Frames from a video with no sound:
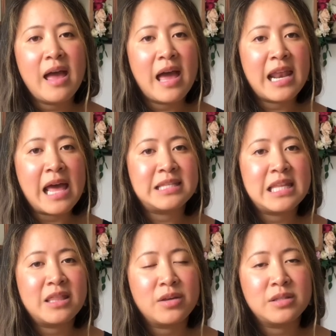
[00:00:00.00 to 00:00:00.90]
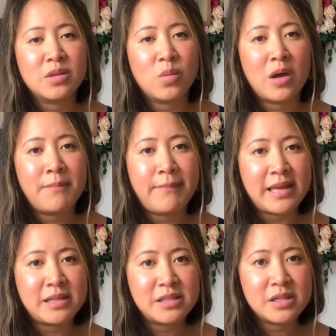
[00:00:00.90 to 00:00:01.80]
and had sent those to the
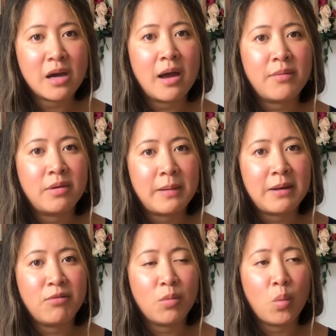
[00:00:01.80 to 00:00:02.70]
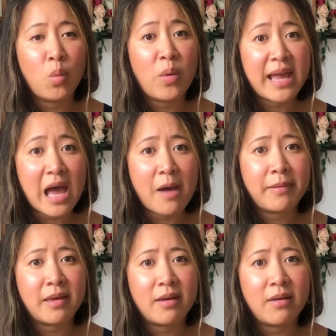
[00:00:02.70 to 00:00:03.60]
Workbench, I would have been way
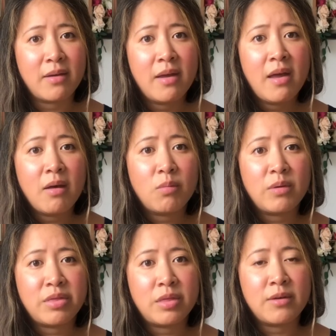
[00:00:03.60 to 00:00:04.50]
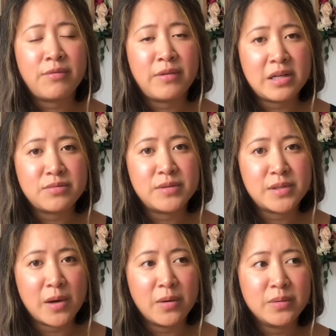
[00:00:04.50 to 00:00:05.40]
happier with the finished
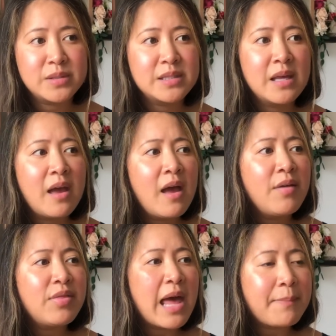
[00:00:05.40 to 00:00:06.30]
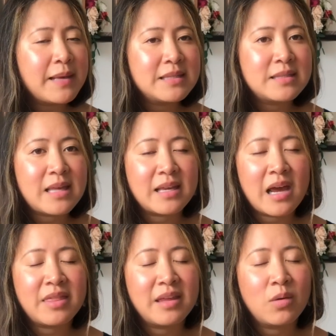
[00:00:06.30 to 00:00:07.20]
results. That being said,
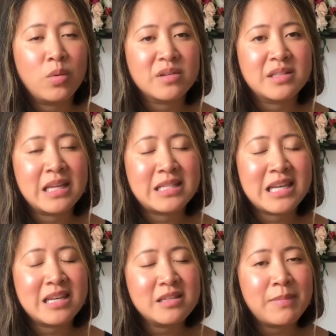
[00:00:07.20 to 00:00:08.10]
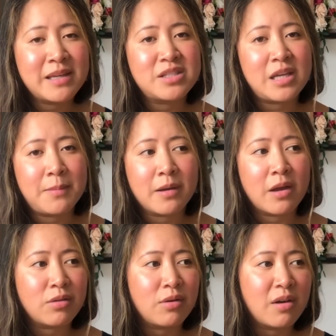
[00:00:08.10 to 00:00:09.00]
I think it did end up being cheaper
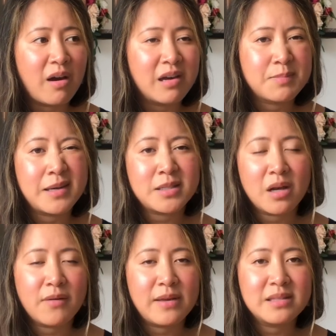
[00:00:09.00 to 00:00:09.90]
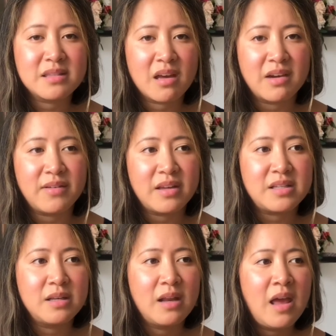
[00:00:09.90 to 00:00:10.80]
going through Cast, but I don't know if it's kind of
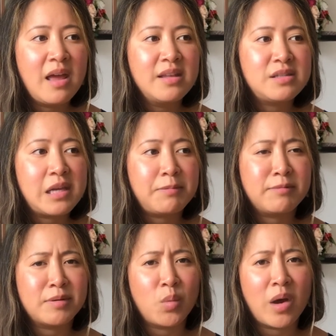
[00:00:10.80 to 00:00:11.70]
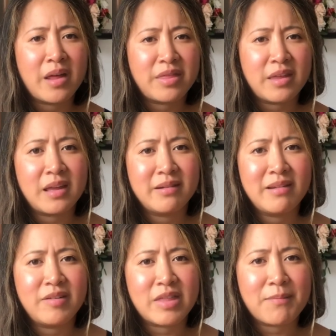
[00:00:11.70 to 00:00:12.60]
a cheaper and worth it,
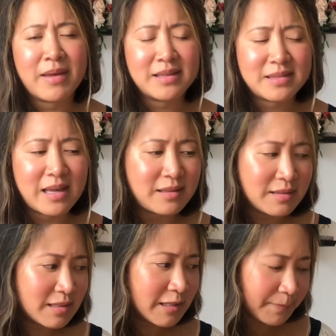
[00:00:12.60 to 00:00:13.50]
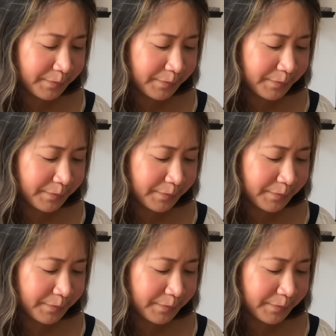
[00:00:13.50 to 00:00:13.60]
if that makes sense.